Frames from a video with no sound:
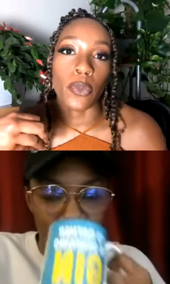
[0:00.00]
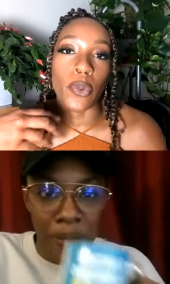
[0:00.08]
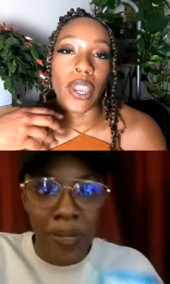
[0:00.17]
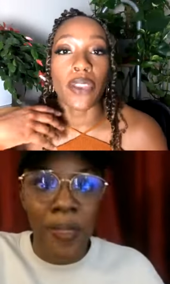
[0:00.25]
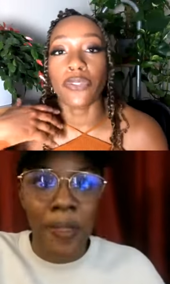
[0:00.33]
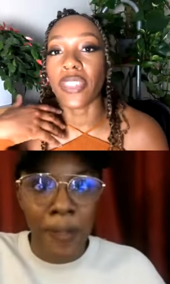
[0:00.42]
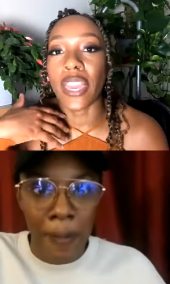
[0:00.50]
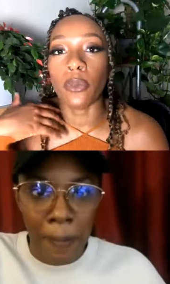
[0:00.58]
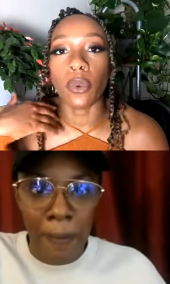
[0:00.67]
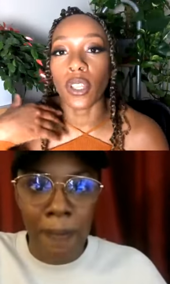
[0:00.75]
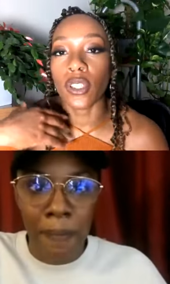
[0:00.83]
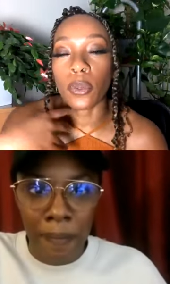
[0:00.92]
Speaker 1: if they
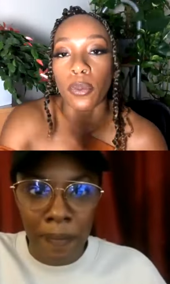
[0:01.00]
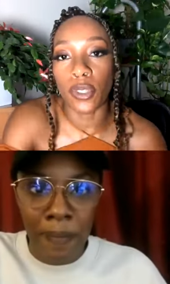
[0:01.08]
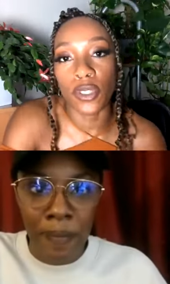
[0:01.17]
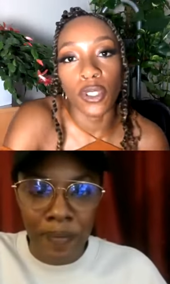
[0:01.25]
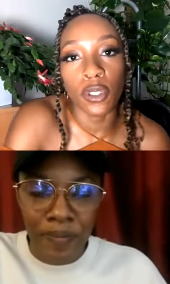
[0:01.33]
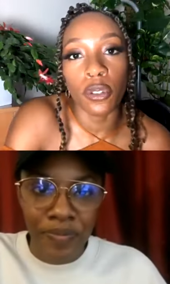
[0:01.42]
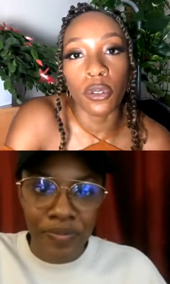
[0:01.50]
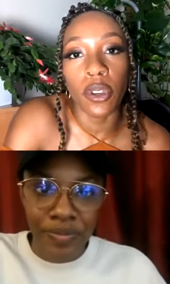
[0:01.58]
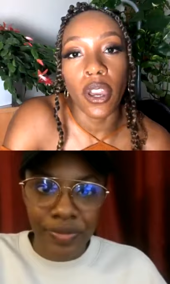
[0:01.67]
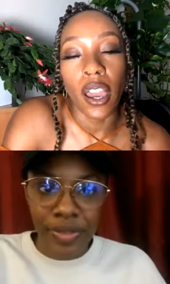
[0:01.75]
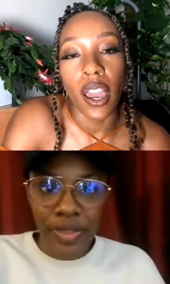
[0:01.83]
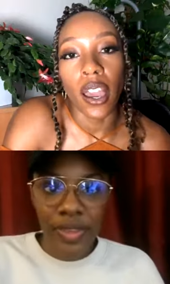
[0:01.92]
wanted to pursue
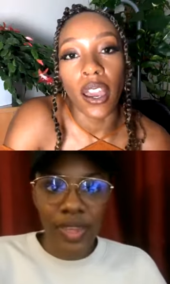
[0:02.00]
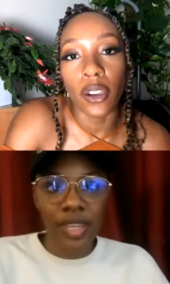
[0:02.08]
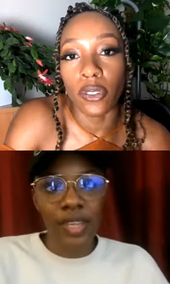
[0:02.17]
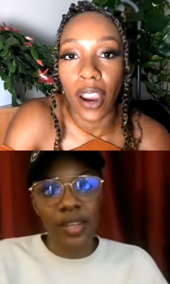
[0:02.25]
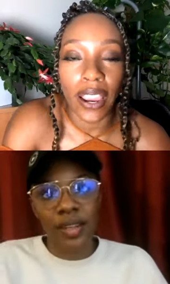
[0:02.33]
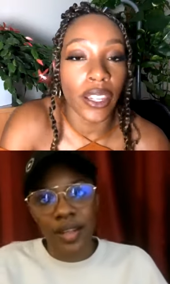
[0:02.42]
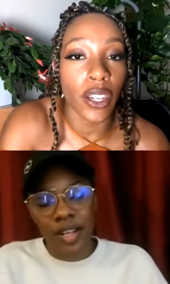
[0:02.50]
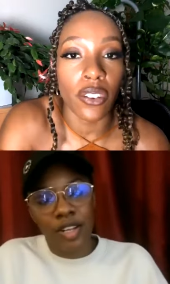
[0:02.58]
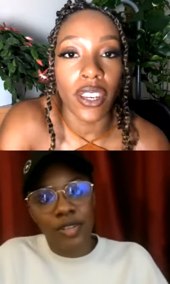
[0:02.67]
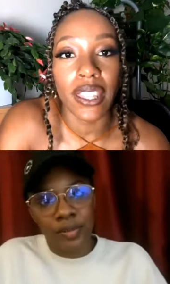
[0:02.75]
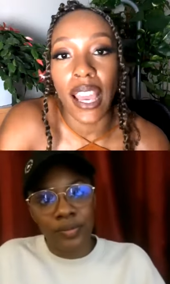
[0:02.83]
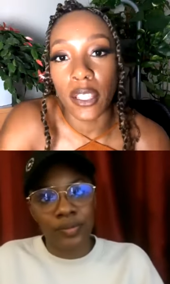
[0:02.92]
a writing
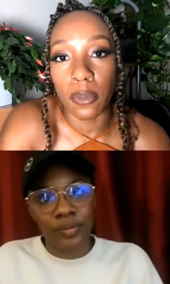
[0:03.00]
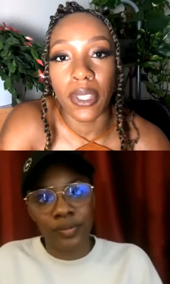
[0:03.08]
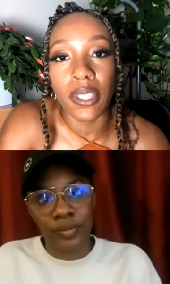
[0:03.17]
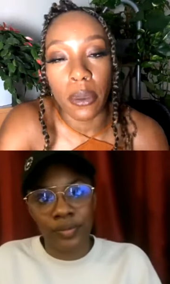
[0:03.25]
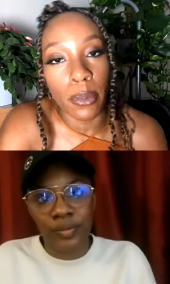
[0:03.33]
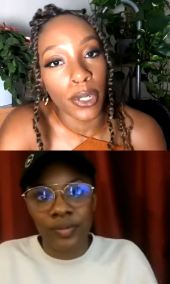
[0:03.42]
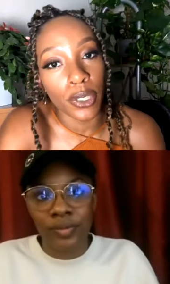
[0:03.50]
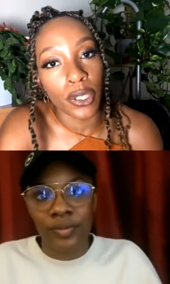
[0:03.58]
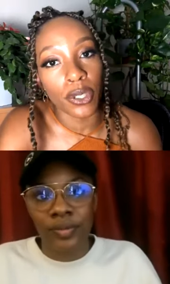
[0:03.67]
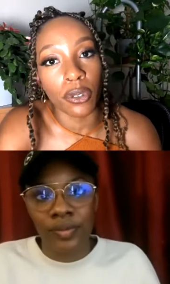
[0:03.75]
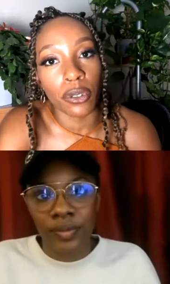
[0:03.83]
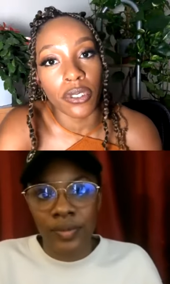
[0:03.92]
career that has been similar
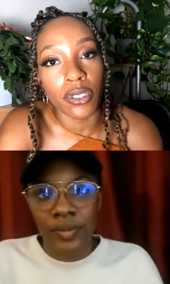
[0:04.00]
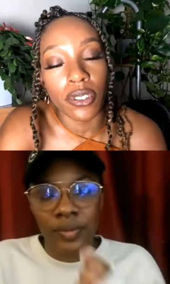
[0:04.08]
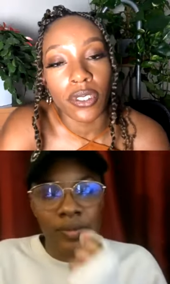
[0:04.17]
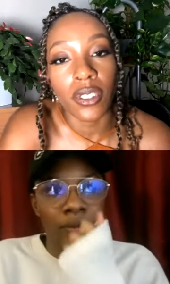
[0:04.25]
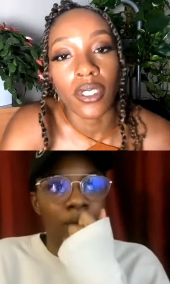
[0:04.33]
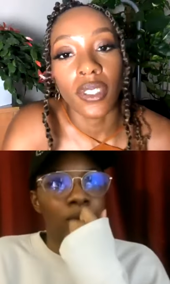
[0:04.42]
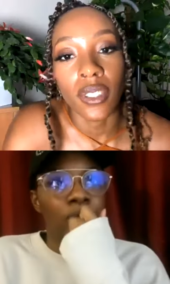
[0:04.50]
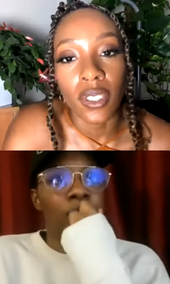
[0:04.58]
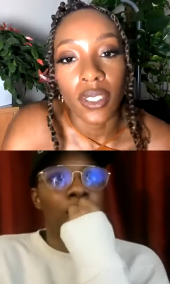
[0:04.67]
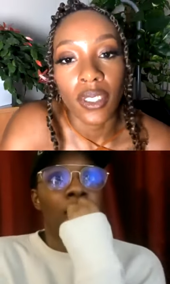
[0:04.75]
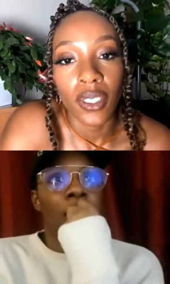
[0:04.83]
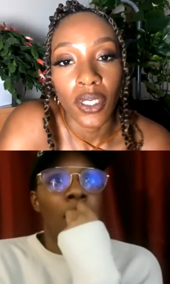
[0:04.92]
to yours?
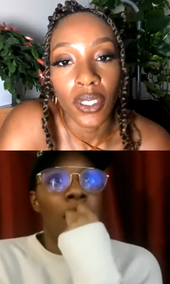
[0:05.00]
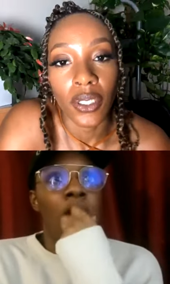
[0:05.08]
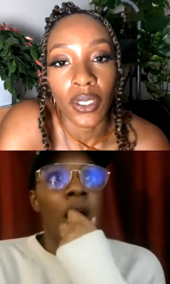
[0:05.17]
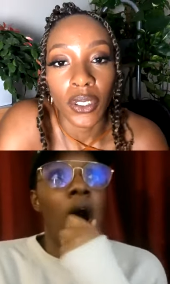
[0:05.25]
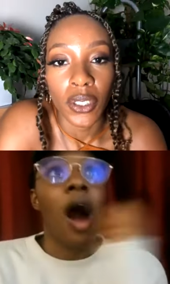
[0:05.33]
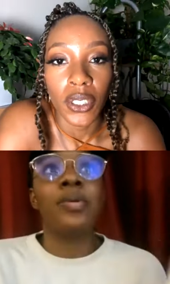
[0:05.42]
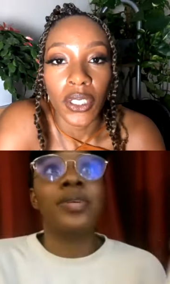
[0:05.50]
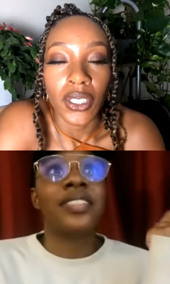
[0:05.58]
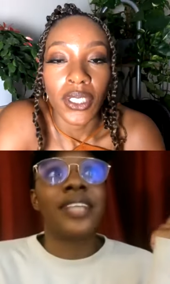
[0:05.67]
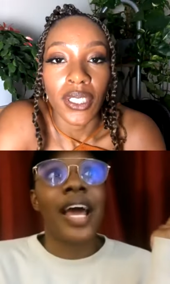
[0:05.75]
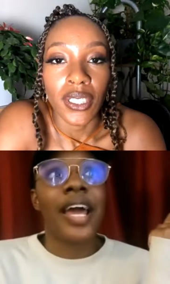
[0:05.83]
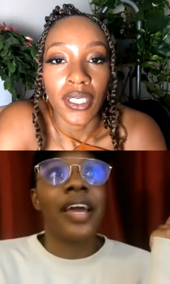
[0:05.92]
Speaker 2: I would
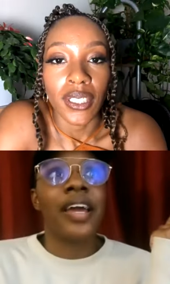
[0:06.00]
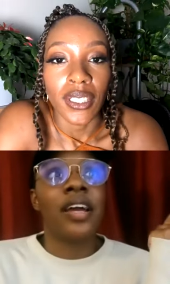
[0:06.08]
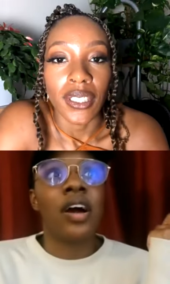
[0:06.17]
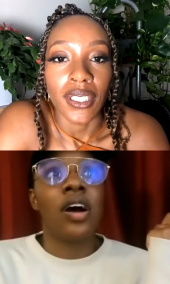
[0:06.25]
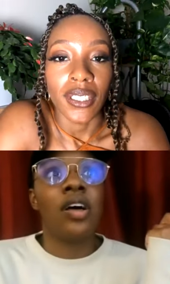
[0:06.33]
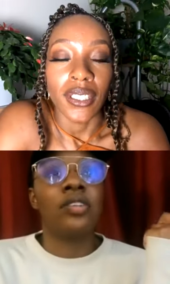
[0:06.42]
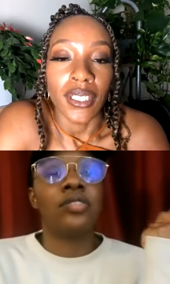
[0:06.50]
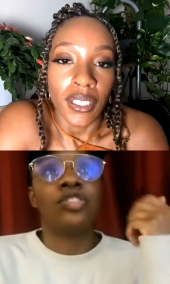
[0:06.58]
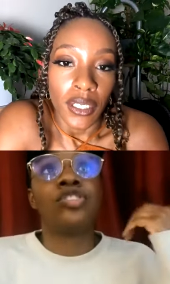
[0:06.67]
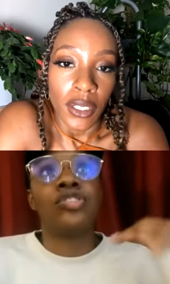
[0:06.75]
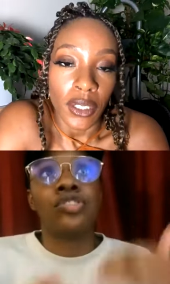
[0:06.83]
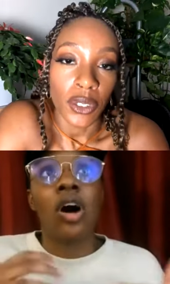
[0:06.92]
say
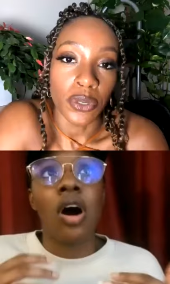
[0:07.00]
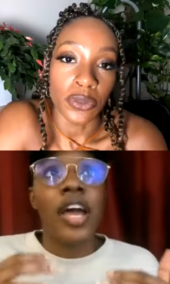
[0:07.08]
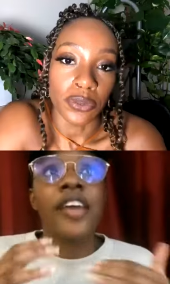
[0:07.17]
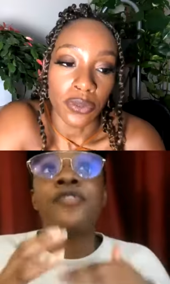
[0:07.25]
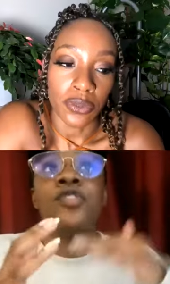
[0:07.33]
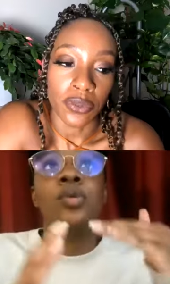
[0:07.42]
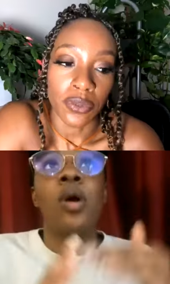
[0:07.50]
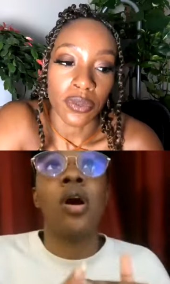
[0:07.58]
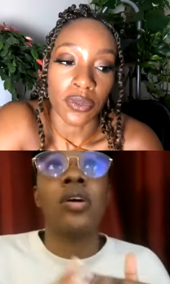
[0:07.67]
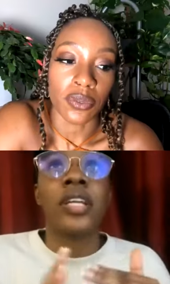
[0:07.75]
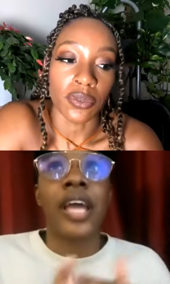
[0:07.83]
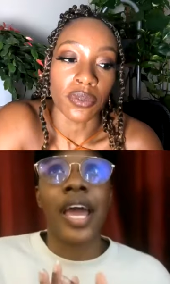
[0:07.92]
start, if you
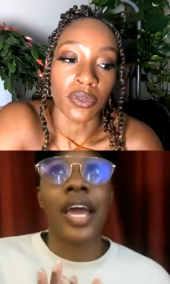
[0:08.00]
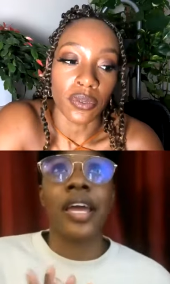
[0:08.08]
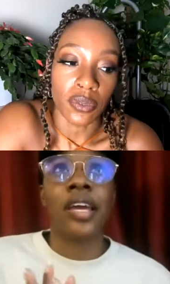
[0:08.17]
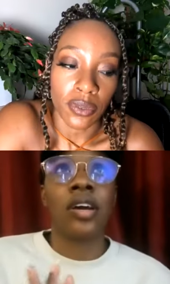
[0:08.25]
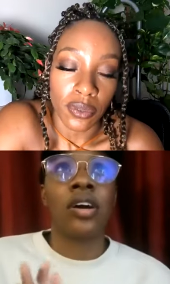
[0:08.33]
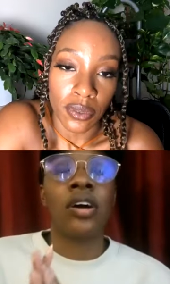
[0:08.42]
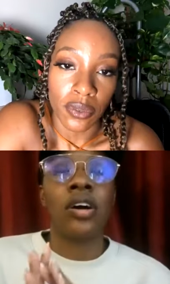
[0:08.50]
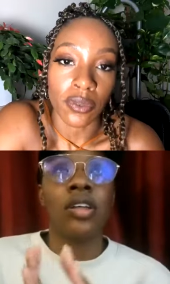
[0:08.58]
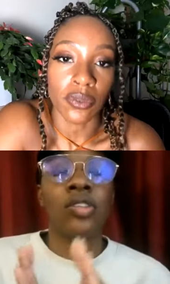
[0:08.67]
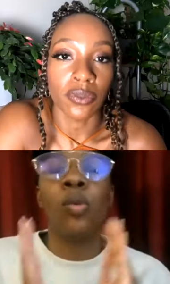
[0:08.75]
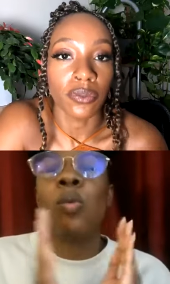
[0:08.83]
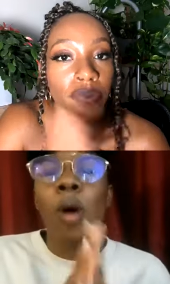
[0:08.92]
aren't getting,
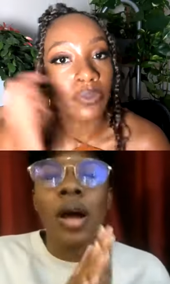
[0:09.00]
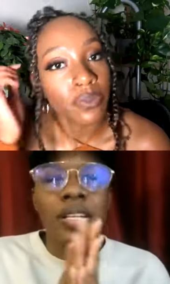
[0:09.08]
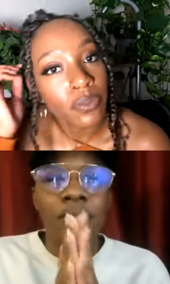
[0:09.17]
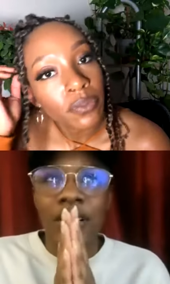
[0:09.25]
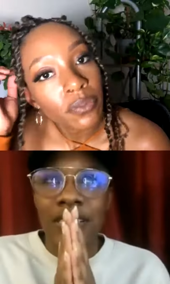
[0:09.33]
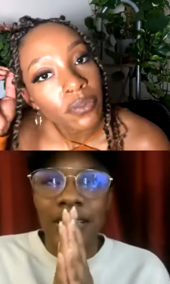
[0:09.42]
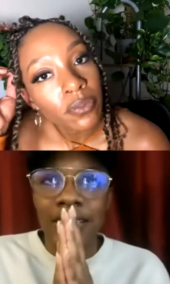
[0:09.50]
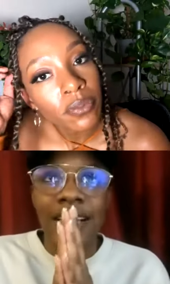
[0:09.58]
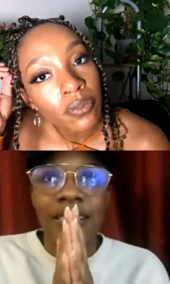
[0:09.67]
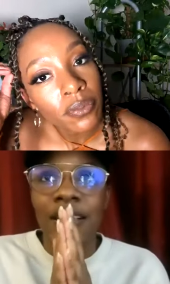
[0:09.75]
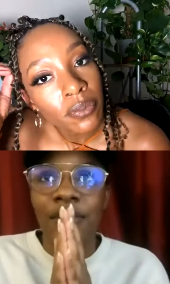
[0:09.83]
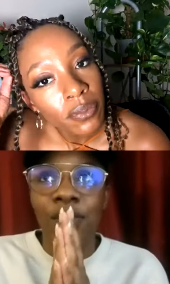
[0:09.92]
the one advice I can
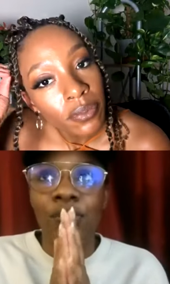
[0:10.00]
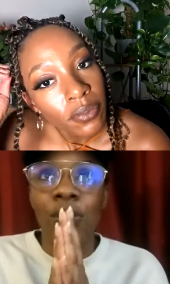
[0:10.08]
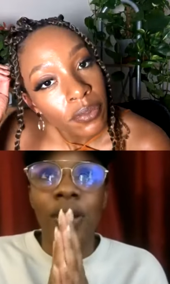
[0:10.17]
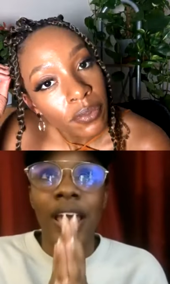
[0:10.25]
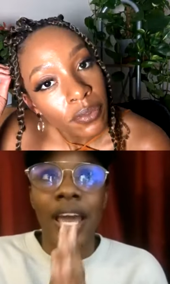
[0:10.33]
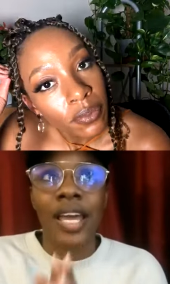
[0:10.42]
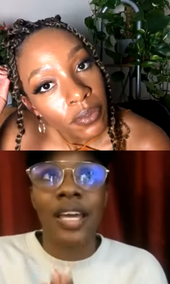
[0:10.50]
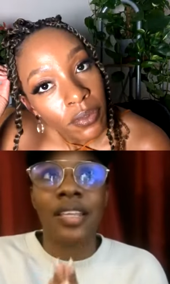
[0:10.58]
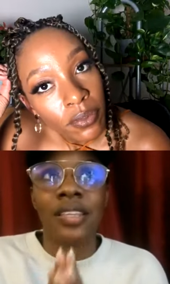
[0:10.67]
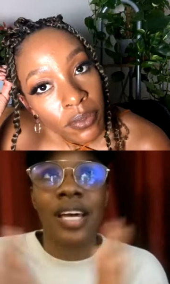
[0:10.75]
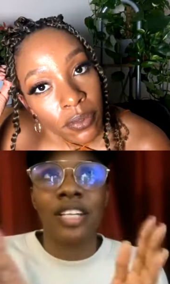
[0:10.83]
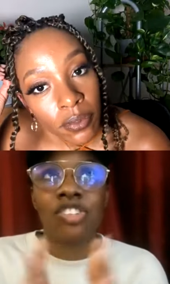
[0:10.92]
say is if you're not
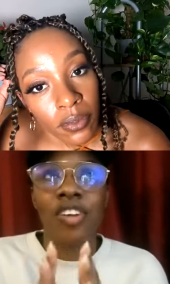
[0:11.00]
getting that